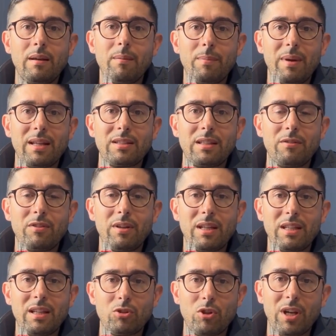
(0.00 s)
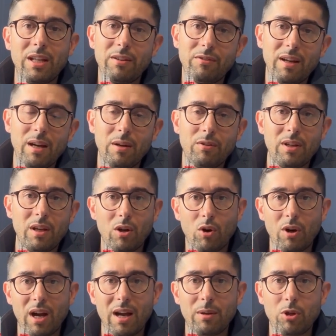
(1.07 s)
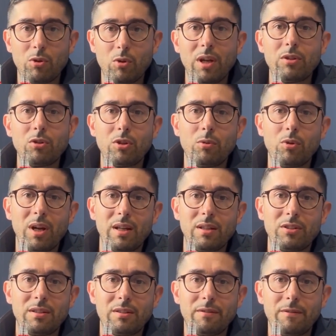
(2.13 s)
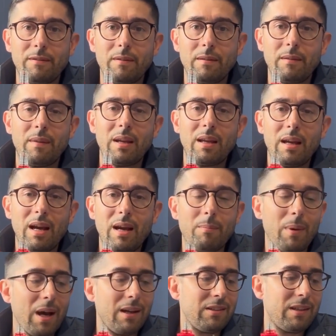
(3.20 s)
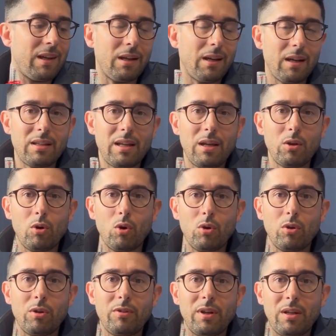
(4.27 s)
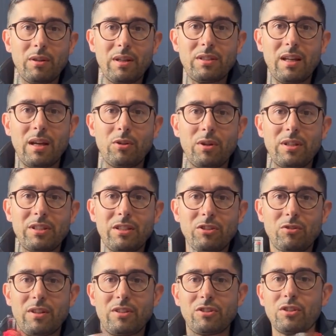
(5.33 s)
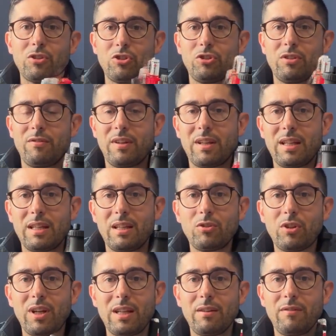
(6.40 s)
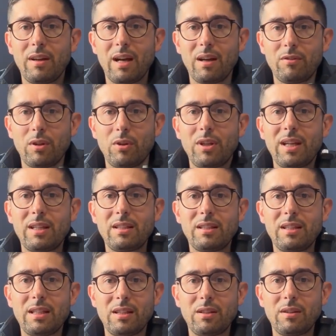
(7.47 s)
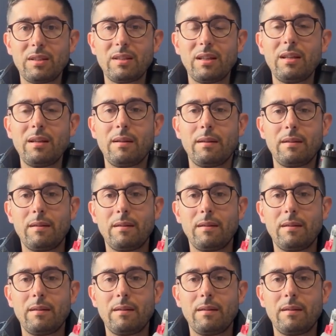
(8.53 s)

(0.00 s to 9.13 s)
plastic filling and draining valves, or hybrid ones with brass and plastic, and then all the various other accessories such as the filling and draining valve located here at the